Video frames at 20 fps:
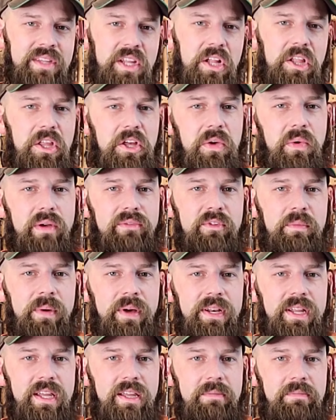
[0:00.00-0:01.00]
Hello
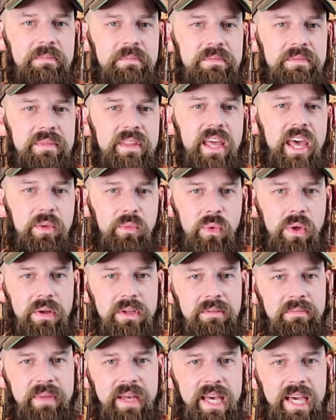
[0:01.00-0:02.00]
everybody, and
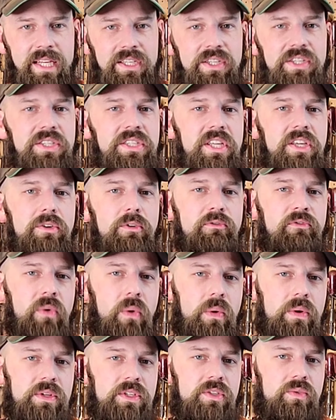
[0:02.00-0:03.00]
welcome back to Steel
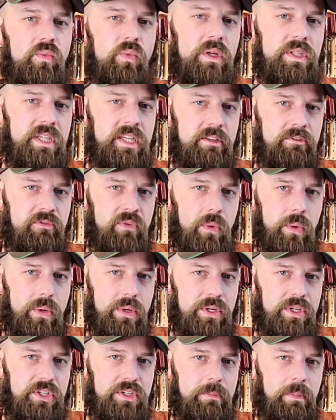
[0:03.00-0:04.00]
Forest Welding and
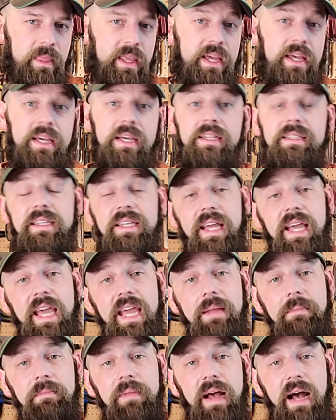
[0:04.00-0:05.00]
Forge.
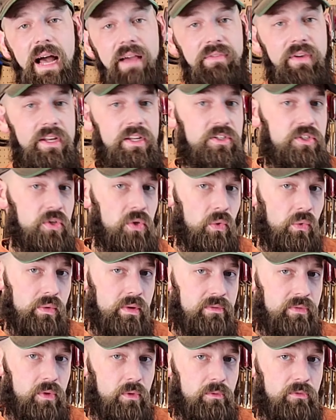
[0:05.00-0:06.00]
Today, I've got a tool
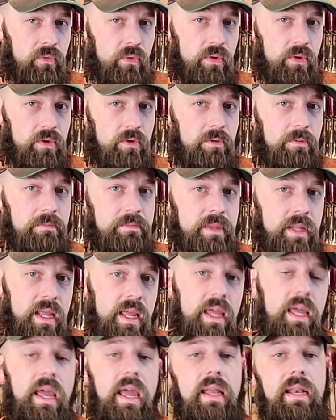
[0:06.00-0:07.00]
review for you,
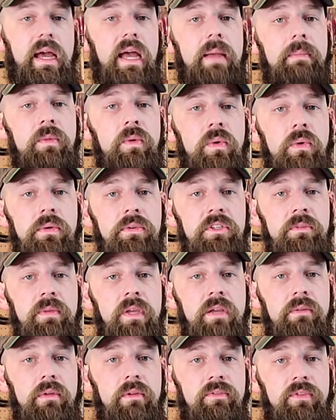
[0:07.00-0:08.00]
and I'm going to
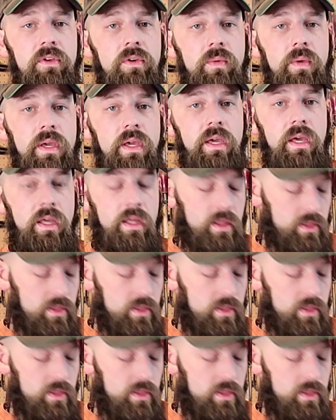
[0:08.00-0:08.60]
be reviewing